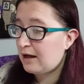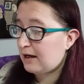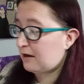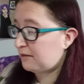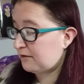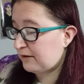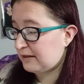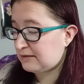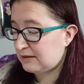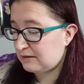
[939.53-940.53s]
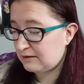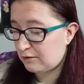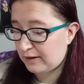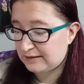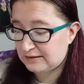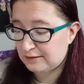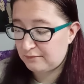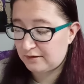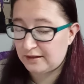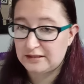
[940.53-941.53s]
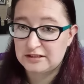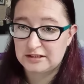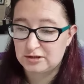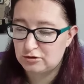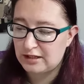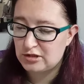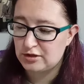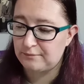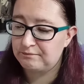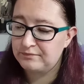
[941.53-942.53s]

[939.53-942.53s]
Uh, though it is quite similar in its construction.